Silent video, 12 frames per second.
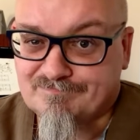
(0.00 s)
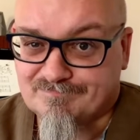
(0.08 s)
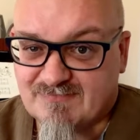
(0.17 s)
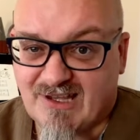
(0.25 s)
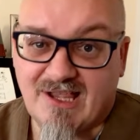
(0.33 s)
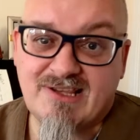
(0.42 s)

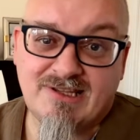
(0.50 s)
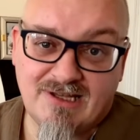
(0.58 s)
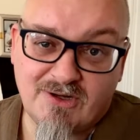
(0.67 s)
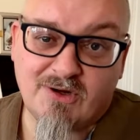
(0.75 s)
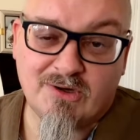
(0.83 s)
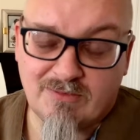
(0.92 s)
yes, there
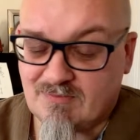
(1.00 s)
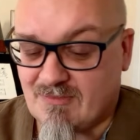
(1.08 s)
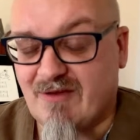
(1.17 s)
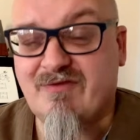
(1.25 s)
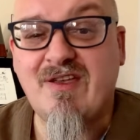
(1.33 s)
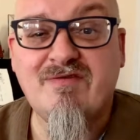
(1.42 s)
we go,
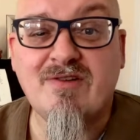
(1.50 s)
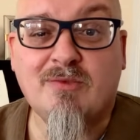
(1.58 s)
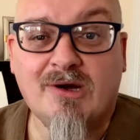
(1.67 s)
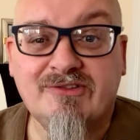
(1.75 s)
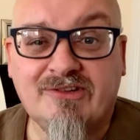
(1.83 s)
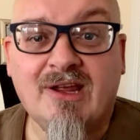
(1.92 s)
my favourite
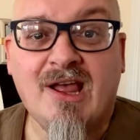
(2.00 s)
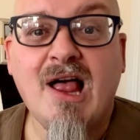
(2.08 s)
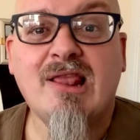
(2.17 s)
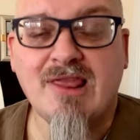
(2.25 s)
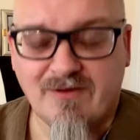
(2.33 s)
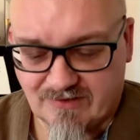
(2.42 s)
word,
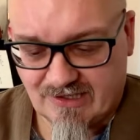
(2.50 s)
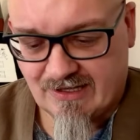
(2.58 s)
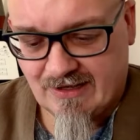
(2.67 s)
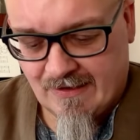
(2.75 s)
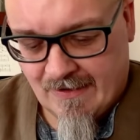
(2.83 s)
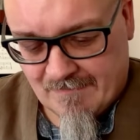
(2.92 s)
lovely,
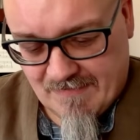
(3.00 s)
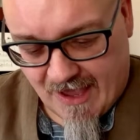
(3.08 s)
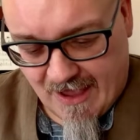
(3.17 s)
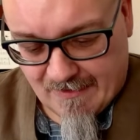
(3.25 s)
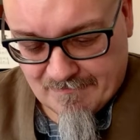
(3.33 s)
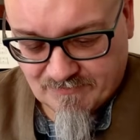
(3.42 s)

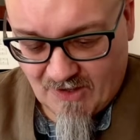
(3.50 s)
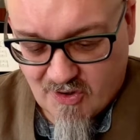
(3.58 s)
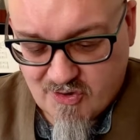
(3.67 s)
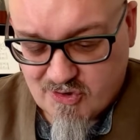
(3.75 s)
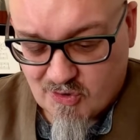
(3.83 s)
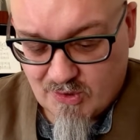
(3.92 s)

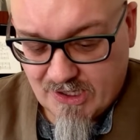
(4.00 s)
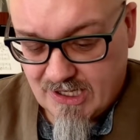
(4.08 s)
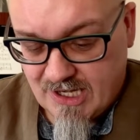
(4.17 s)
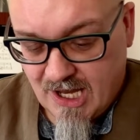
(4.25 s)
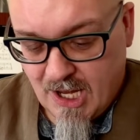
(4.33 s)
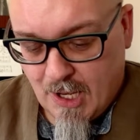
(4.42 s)

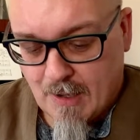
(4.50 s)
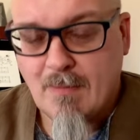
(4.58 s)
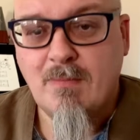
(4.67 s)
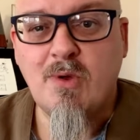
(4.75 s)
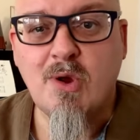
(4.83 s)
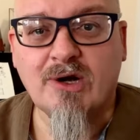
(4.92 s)
Rowan
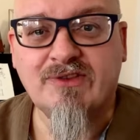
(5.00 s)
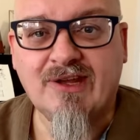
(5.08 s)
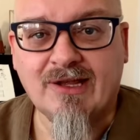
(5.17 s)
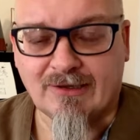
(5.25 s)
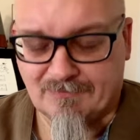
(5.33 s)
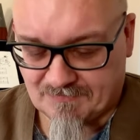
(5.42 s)

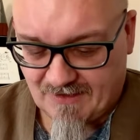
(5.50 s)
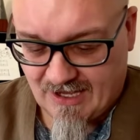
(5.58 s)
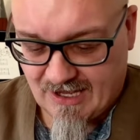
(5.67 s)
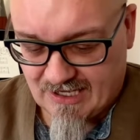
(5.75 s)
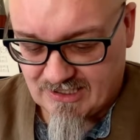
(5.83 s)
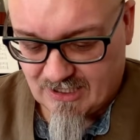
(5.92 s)
Moordale
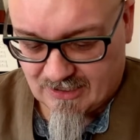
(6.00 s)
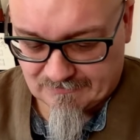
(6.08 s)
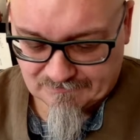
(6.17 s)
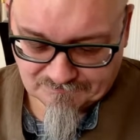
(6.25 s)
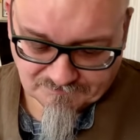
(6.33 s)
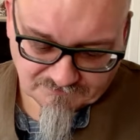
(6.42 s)

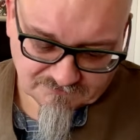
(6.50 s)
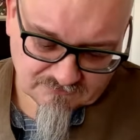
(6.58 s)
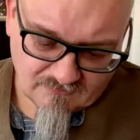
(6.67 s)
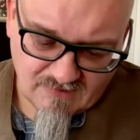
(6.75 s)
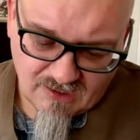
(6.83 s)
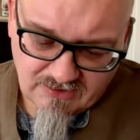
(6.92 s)
yarn.
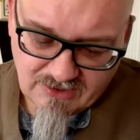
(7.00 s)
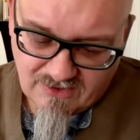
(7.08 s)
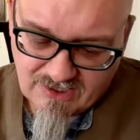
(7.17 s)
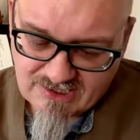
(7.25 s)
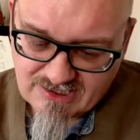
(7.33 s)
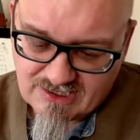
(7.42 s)
Now
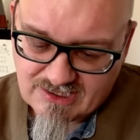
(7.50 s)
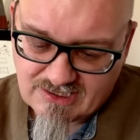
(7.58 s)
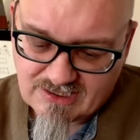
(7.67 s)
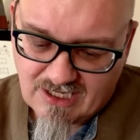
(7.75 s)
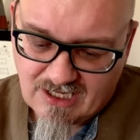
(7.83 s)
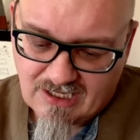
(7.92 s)
this is
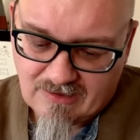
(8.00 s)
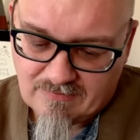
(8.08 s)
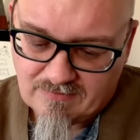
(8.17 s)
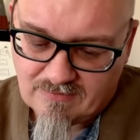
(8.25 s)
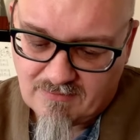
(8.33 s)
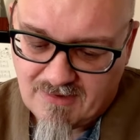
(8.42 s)

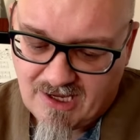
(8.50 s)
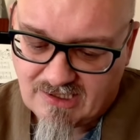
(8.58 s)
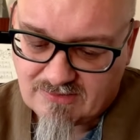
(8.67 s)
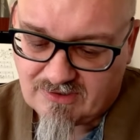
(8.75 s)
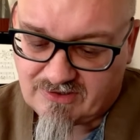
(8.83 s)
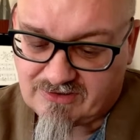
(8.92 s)
made
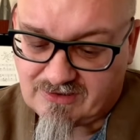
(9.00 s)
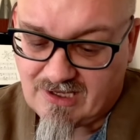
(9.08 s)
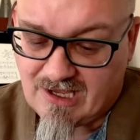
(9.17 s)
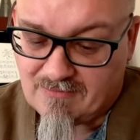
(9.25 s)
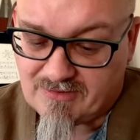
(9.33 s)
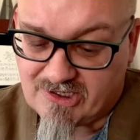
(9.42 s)
with
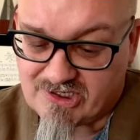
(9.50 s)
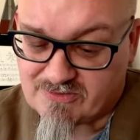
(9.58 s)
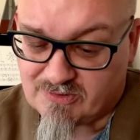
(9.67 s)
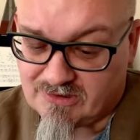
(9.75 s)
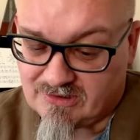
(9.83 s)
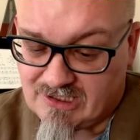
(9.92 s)
British
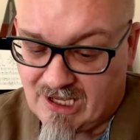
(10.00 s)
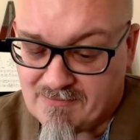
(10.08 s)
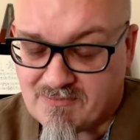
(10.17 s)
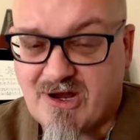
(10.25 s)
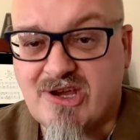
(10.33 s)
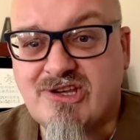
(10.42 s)
wool and
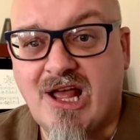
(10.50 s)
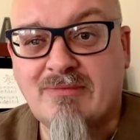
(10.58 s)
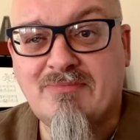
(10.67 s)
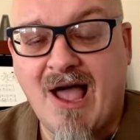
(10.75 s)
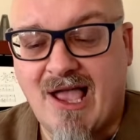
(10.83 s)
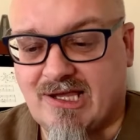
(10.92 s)
British
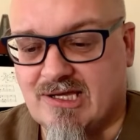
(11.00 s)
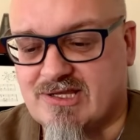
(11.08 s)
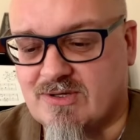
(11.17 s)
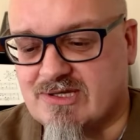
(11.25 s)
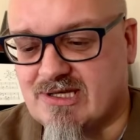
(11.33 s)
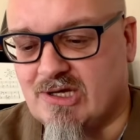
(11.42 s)
alpaca,
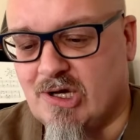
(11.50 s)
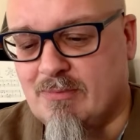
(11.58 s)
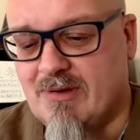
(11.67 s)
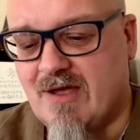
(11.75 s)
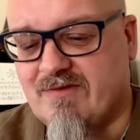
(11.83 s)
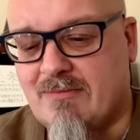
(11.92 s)
so it's a little
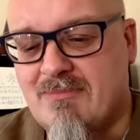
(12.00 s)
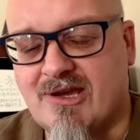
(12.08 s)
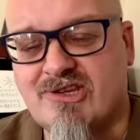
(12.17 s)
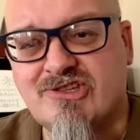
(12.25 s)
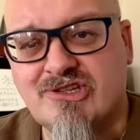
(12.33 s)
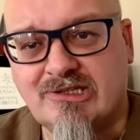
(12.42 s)
bit of a
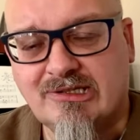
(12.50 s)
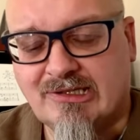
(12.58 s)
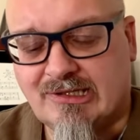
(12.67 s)
mixture.